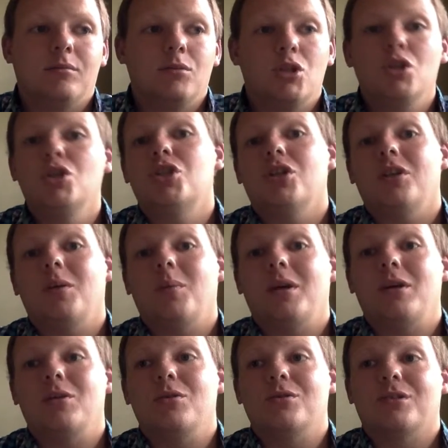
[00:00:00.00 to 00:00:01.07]
Usually we
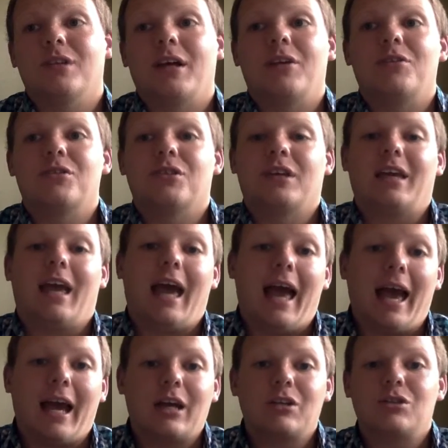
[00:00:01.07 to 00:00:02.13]
use letters like
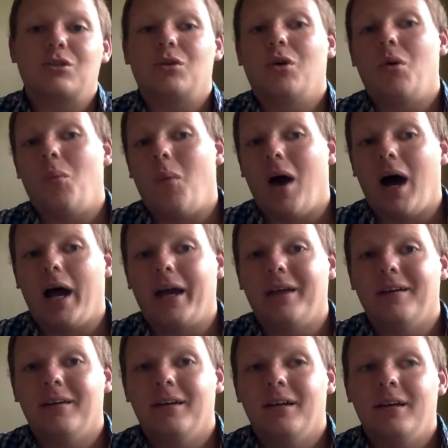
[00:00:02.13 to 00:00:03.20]
x or y,
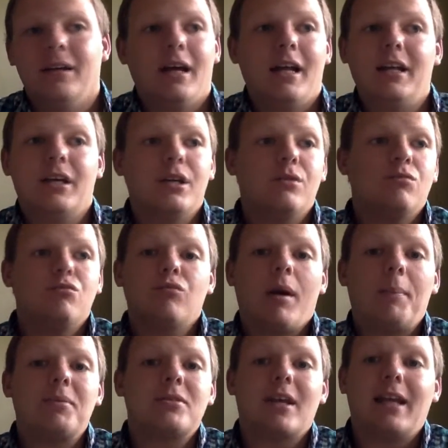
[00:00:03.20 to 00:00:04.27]
and it can
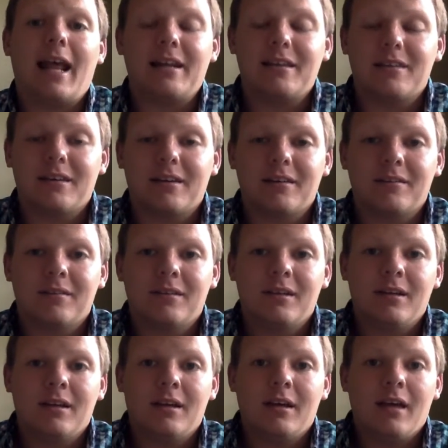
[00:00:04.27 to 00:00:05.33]
represent anything
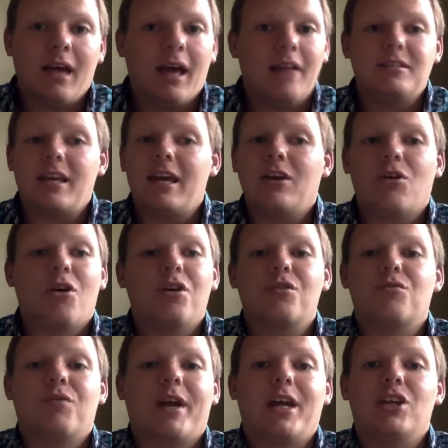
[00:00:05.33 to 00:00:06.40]
and take on a
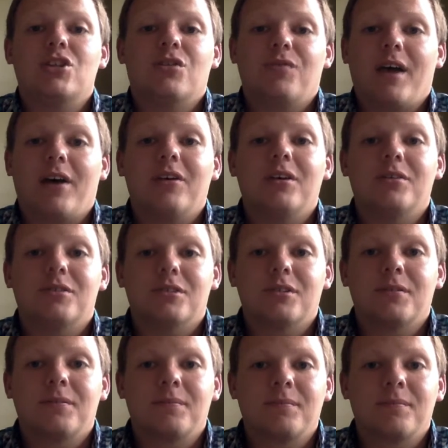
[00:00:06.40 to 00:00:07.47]
range of values.